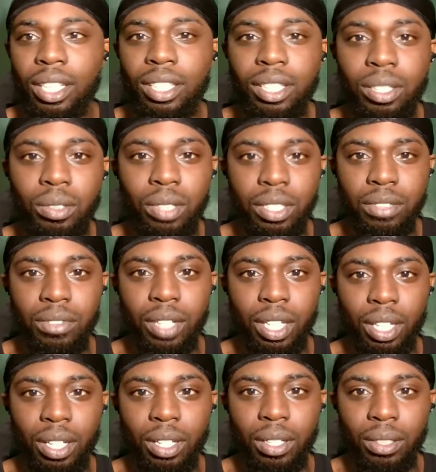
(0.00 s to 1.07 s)
do this
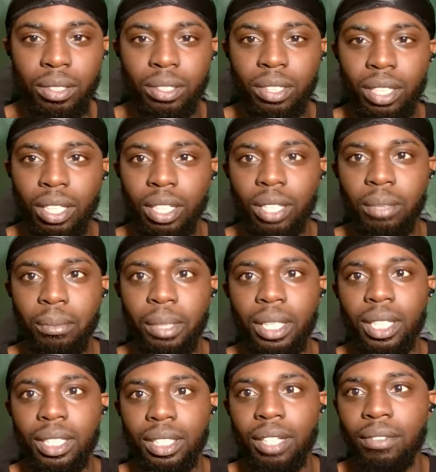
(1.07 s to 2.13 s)
video
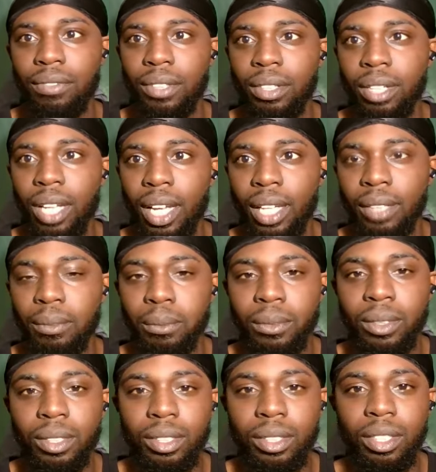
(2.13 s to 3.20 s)
because I feel like
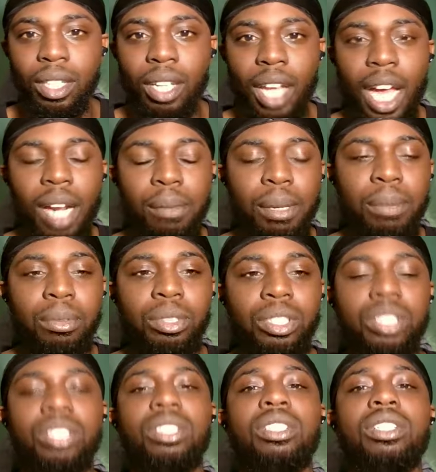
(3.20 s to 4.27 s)
a lot of people
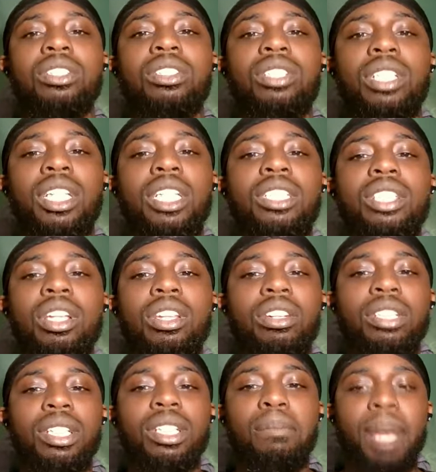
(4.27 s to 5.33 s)
just need to
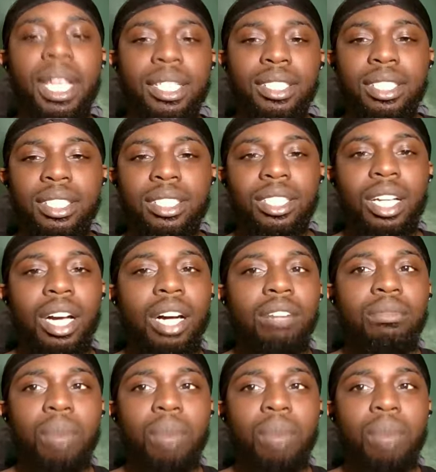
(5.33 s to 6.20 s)
learn the basics of